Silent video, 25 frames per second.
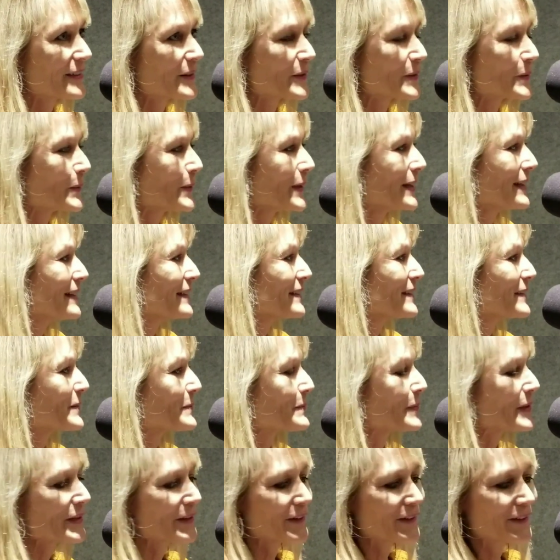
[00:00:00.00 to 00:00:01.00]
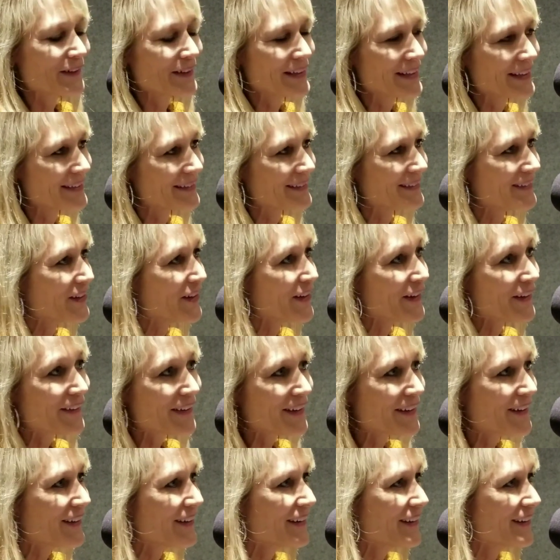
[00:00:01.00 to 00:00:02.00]
wine and beer and
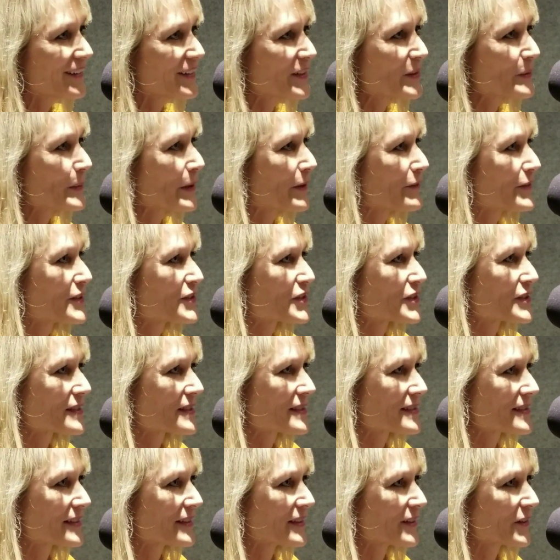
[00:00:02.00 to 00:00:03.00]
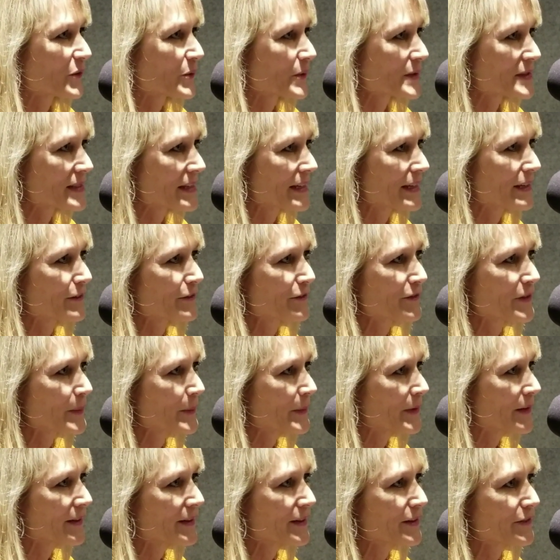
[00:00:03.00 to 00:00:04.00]
non-alcohol beverages and cuisine from
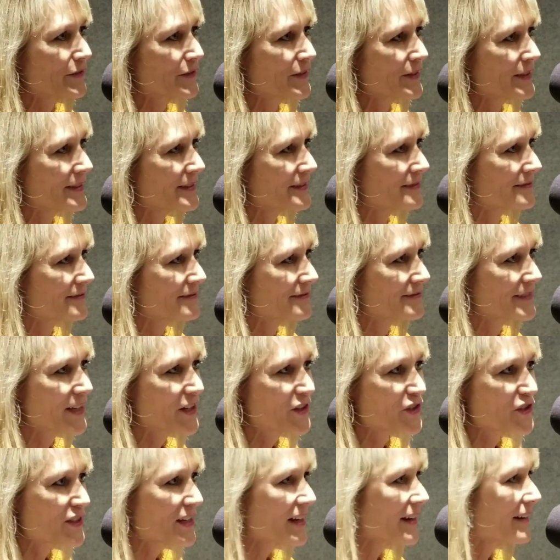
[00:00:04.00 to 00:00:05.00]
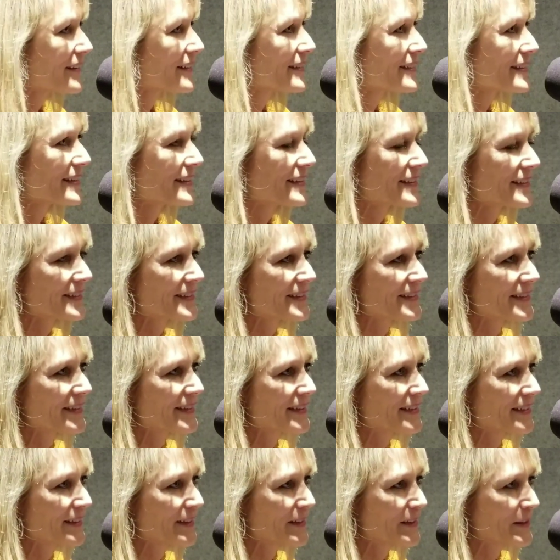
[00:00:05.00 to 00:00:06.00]
all different nationalities.
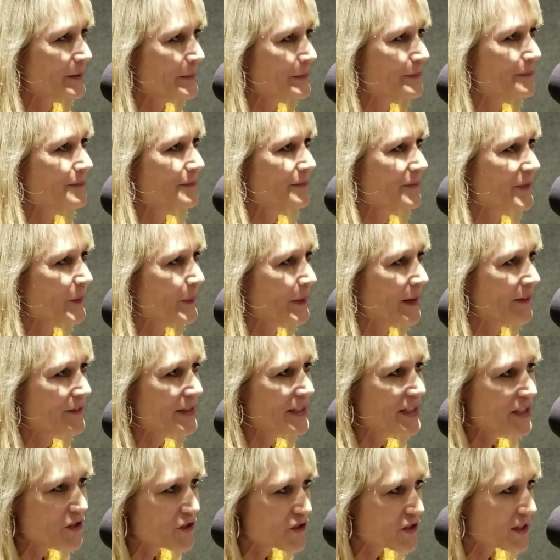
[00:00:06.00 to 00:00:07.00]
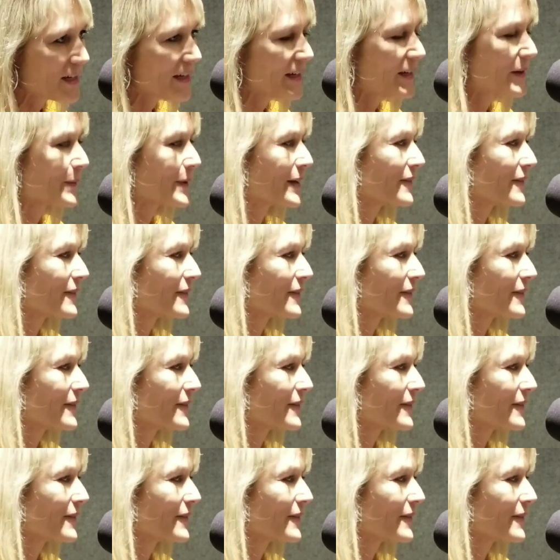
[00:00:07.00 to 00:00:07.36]
And we have a DJ, we